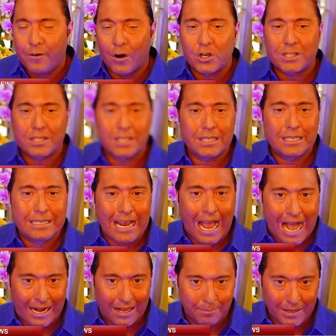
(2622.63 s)
First, the
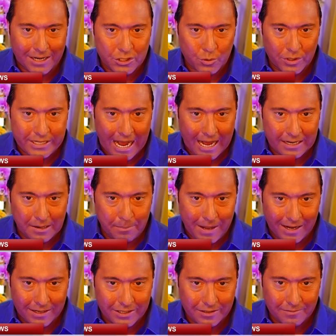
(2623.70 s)
data, because we're data
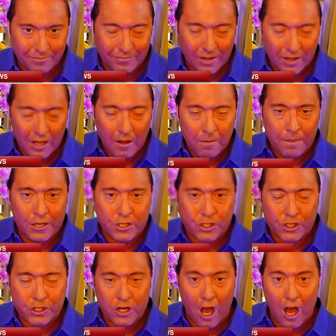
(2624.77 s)
dependent. The
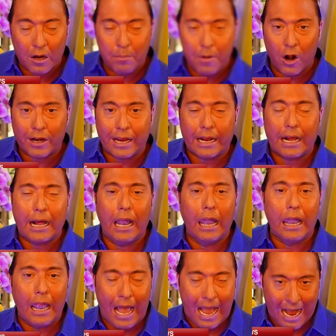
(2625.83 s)
stock market
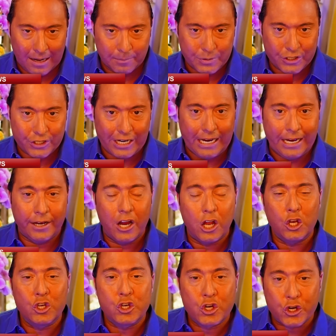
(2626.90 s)
collapsed
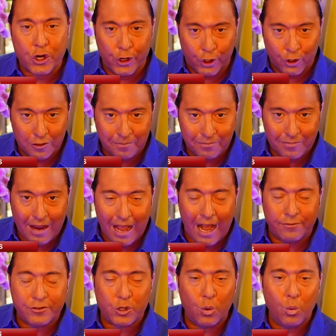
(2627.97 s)
in June
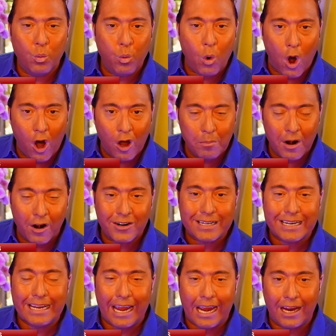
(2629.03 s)
after
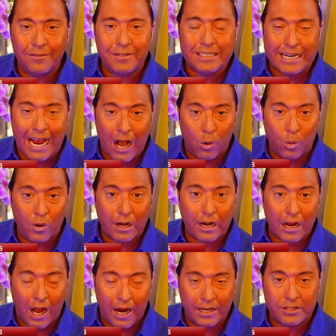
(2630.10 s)
Walmart gave
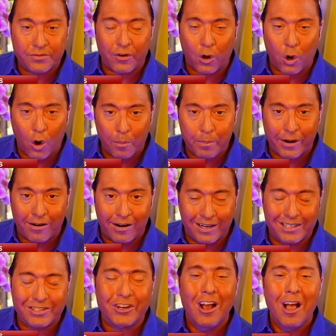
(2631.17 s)
downward guidance for corporate
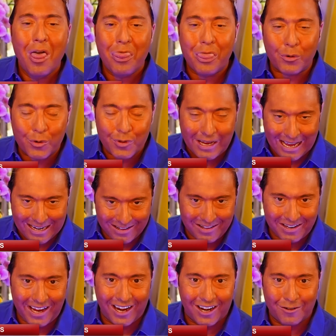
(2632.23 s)
earnings through the end
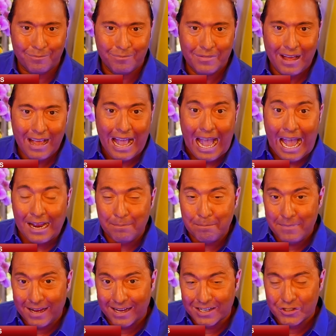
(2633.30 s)
of the year
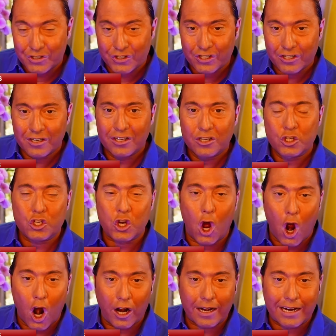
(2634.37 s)
and missed.
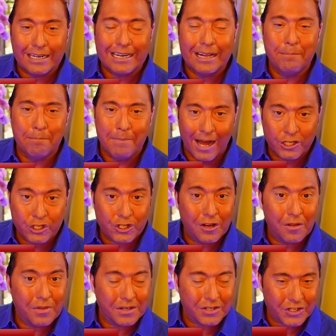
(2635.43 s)
Target
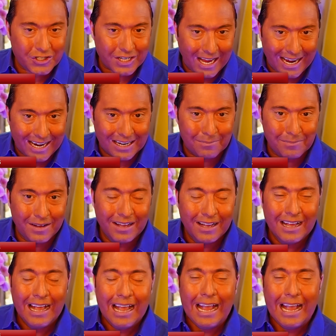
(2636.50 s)
much the same.